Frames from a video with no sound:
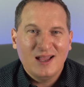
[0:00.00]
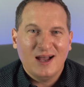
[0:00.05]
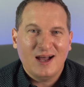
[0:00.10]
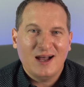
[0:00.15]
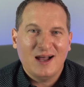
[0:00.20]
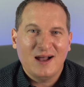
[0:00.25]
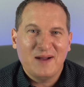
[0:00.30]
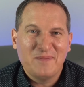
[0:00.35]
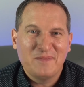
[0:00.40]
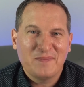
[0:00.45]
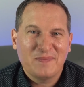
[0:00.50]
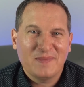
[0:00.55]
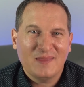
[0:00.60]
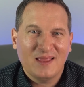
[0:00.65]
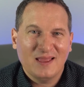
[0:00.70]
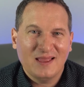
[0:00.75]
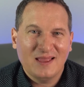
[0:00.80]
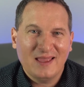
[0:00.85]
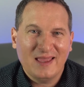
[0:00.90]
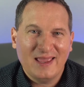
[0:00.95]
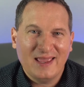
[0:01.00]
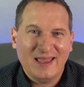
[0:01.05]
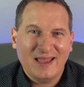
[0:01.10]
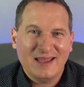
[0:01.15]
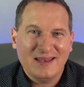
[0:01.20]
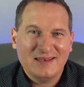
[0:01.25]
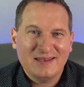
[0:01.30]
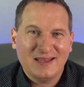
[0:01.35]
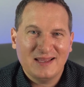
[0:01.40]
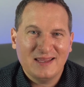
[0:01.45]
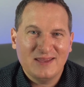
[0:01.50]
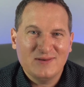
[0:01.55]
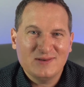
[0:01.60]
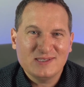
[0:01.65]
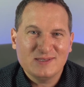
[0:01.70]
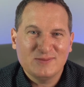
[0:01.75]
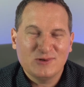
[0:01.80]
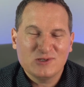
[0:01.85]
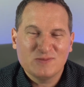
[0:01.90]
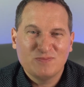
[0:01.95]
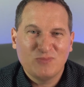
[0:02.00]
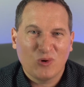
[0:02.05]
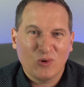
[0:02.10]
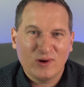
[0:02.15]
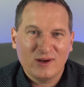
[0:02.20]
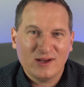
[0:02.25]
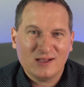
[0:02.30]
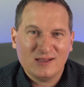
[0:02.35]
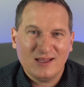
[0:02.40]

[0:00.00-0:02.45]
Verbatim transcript: Um, and it was the most boring